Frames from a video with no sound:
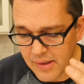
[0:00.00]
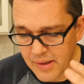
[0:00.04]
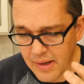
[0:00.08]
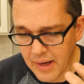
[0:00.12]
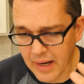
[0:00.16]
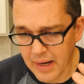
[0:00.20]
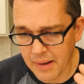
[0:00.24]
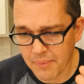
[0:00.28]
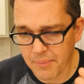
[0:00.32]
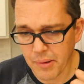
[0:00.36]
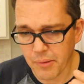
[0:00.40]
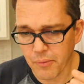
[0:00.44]

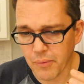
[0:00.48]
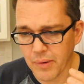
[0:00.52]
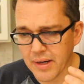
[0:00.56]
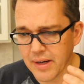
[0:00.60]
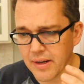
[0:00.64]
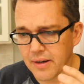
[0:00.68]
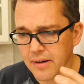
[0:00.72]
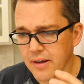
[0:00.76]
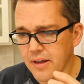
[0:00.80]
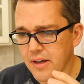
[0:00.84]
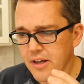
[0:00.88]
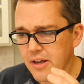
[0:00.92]
But when
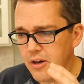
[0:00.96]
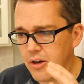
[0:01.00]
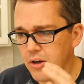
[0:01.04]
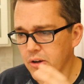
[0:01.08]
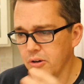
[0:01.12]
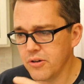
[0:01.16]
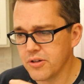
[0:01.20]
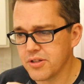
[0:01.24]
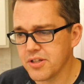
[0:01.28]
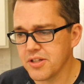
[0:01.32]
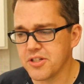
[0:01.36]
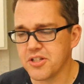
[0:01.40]
it
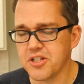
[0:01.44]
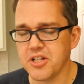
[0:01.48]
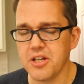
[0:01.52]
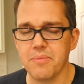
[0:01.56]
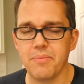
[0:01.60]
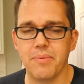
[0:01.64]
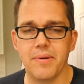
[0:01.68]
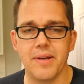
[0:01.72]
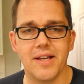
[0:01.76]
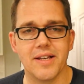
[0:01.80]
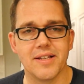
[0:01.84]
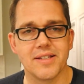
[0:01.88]
loses
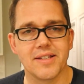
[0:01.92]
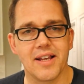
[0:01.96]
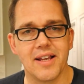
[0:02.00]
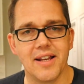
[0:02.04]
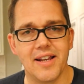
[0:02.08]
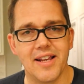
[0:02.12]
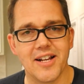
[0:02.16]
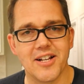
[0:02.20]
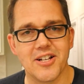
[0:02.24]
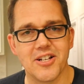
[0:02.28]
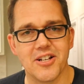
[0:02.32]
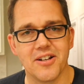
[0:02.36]
GPS
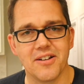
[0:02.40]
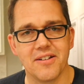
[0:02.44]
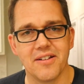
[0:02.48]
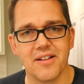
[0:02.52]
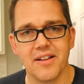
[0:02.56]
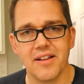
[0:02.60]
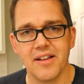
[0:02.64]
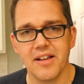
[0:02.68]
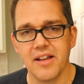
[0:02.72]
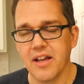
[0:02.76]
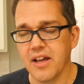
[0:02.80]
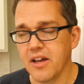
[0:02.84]
connection,
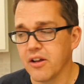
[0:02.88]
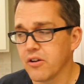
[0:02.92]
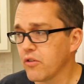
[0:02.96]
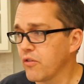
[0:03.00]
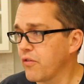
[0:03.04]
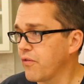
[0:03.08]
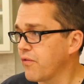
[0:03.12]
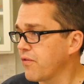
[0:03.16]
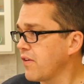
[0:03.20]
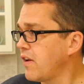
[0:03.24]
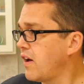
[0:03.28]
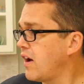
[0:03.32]

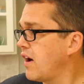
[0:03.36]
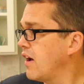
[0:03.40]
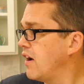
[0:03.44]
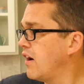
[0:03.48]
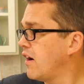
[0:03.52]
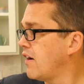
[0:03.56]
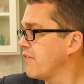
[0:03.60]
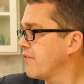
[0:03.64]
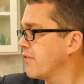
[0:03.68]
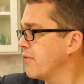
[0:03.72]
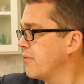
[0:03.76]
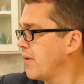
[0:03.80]
it'll fly
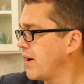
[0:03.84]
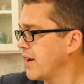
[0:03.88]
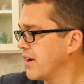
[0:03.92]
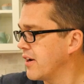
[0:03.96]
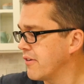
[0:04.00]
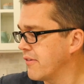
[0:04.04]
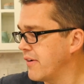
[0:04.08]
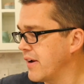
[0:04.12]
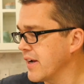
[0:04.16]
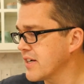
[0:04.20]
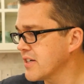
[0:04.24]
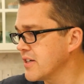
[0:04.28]
off in one
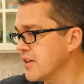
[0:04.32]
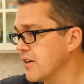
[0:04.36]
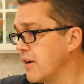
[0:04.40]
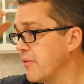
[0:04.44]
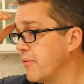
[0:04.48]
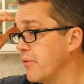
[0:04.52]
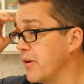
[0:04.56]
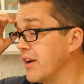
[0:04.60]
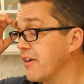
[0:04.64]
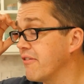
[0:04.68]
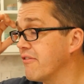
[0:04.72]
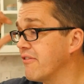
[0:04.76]
direction,
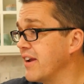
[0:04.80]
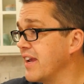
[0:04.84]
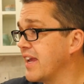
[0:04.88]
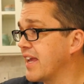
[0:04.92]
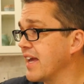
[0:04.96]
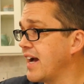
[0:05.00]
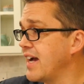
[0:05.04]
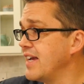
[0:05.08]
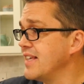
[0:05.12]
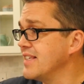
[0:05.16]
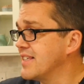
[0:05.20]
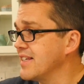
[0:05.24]
and when it
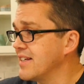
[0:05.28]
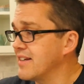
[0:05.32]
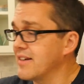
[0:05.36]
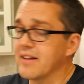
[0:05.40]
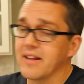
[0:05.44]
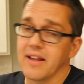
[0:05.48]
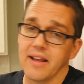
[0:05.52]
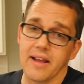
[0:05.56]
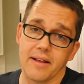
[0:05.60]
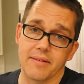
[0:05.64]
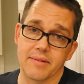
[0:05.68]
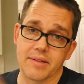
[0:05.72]
regains it
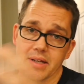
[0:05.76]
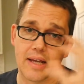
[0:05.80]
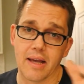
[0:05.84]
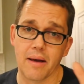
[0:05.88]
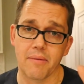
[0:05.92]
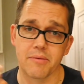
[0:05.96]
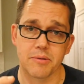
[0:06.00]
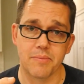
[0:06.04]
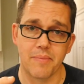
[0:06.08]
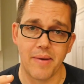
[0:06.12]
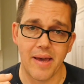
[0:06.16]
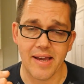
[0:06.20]
again, it
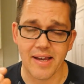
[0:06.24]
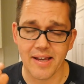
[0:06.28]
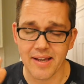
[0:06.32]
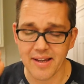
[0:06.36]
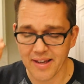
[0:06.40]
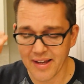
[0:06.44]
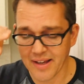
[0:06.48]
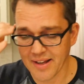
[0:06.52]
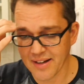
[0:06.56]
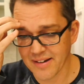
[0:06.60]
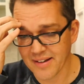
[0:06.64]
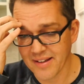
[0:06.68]
comes back
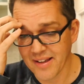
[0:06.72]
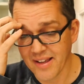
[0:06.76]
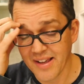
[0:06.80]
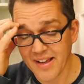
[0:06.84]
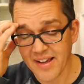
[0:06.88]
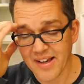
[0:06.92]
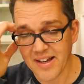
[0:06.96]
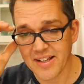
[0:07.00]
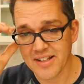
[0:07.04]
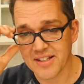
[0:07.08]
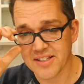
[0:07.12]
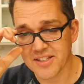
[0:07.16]
again.
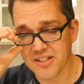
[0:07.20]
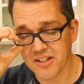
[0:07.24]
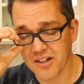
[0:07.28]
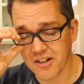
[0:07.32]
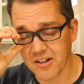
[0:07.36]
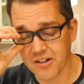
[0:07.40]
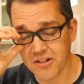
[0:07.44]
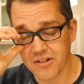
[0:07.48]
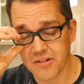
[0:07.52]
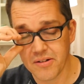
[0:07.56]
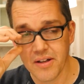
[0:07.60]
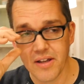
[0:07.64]
And
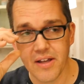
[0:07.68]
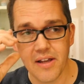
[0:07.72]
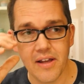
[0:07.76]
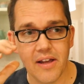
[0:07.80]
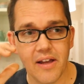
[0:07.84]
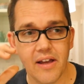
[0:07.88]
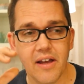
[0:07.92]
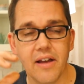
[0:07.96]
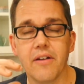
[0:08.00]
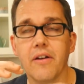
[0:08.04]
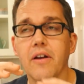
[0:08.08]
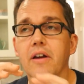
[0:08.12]
so
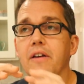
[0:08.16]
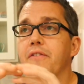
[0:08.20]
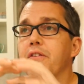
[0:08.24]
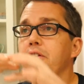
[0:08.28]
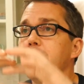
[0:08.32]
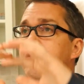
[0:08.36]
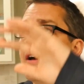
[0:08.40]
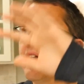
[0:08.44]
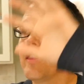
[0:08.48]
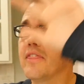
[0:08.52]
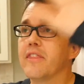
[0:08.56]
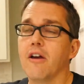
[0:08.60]
if
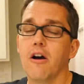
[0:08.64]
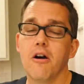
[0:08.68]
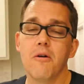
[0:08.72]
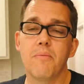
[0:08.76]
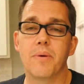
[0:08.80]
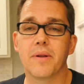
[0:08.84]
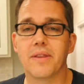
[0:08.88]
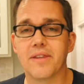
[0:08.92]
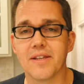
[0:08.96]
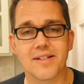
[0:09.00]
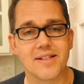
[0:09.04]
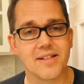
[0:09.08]
you're out in the
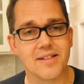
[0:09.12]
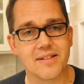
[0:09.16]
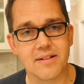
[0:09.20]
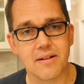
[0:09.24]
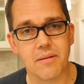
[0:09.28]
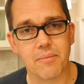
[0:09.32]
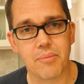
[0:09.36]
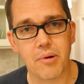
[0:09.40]
open, this isn't